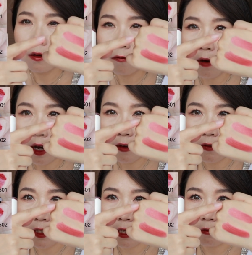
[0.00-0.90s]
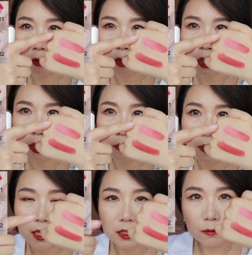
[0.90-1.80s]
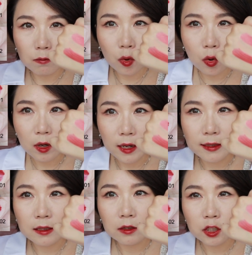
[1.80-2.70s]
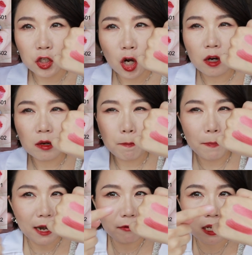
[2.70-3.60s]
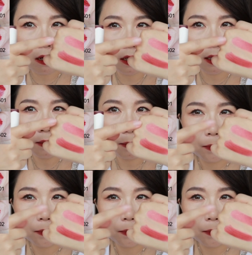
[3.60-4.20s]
502 is more like dark berry color.